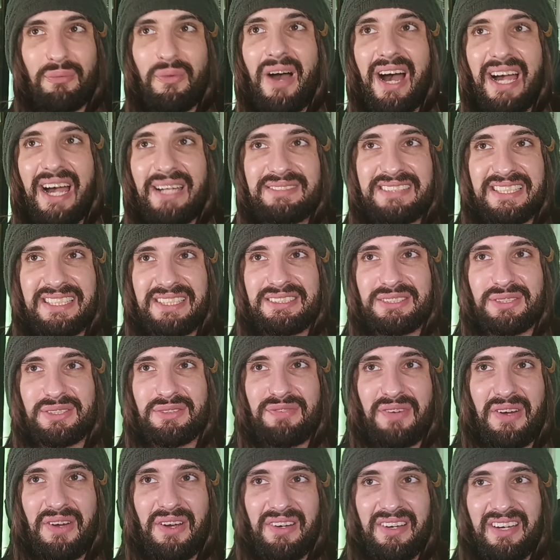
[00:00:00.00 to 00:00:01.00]
what I've said so
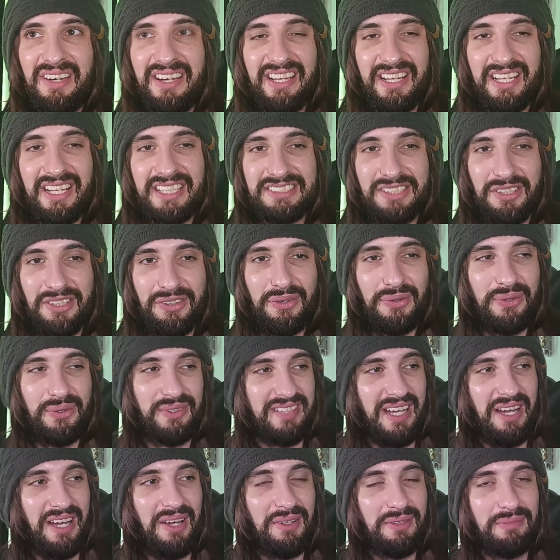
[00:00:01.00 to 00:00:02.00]
far, it's going to go
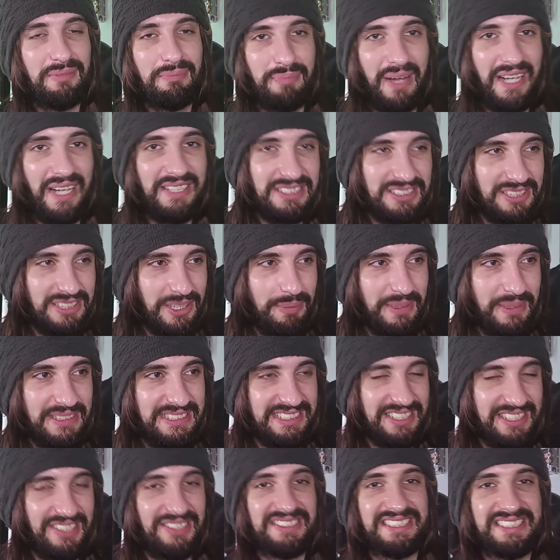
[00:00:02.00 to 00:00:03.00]
down, but I just hope it
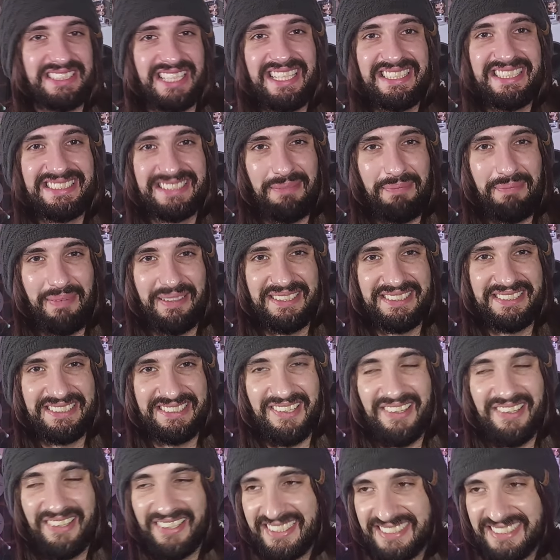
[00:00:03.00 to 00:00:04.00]
still stays up at the
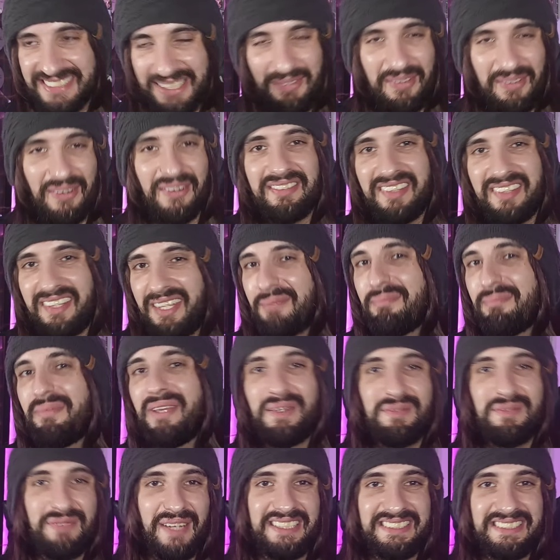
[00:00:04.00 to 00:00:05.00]
start because they've got to keep me
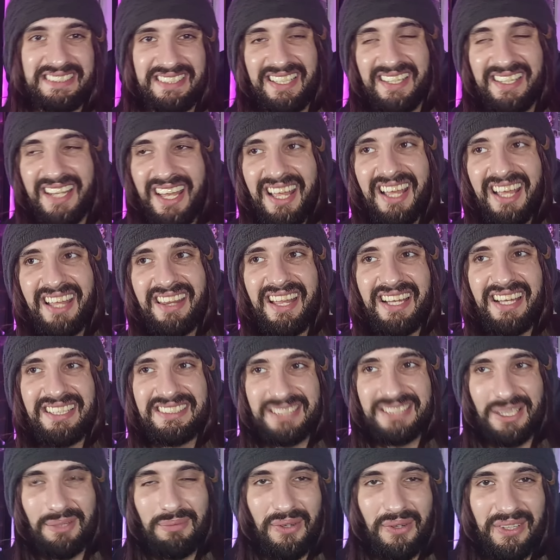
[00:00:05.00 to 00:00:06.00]
invested. That is
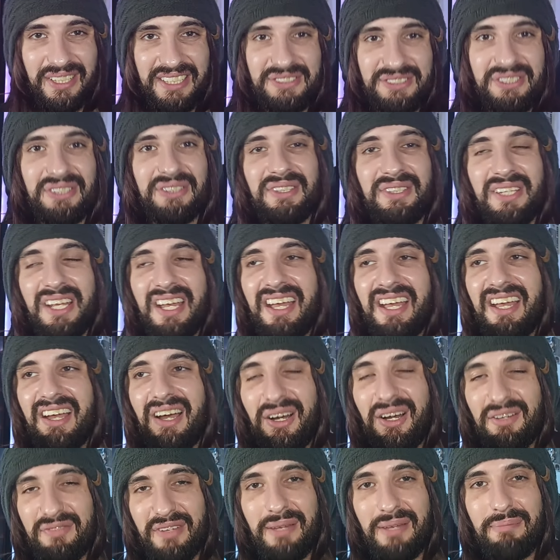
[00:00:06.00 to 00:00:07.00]
their one issue
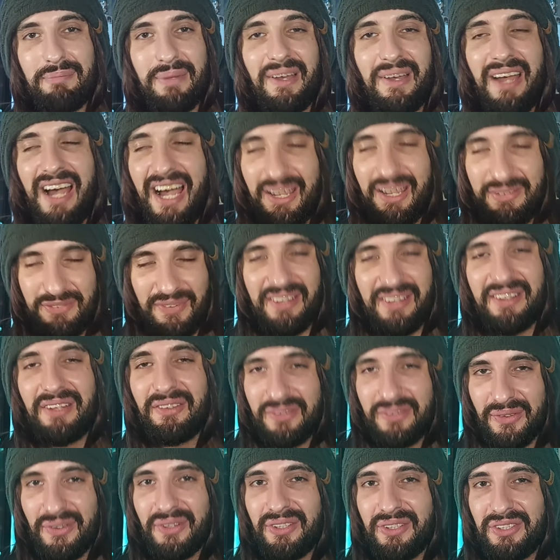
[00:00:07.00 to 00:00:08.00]
of it, but I think they'll
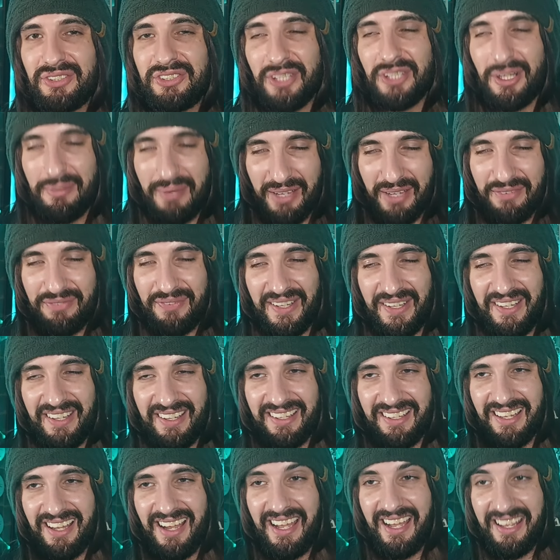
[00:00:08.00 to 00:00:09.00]
do a good job. I
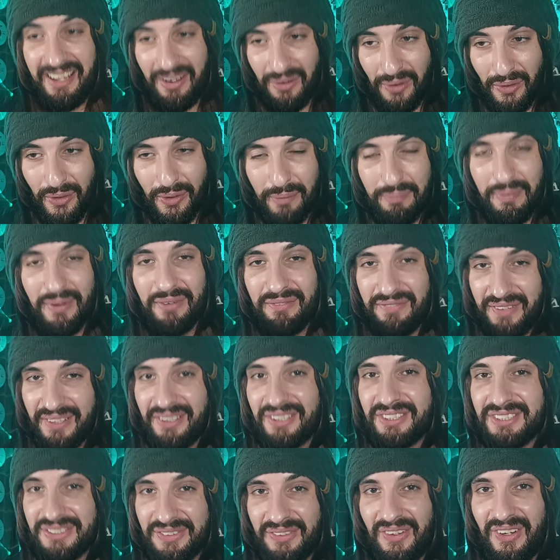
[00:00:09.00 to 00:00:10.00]
think, I hope,
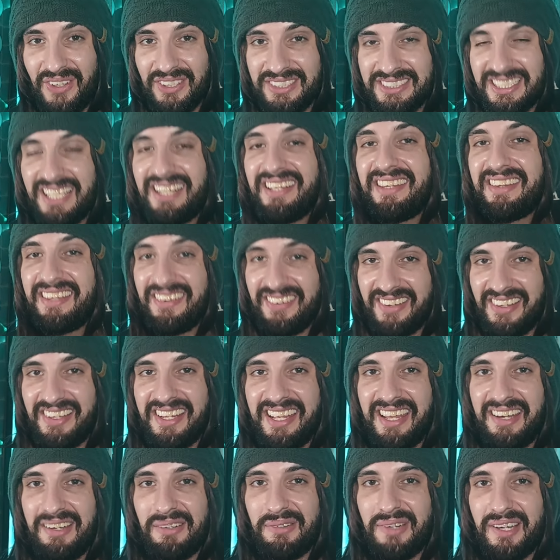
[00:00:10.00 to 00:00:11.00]
fingers crossed, they're going to
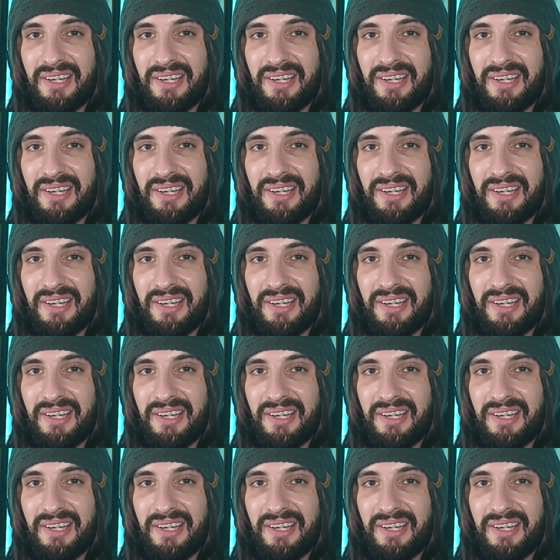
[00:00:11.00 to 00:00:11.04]
get it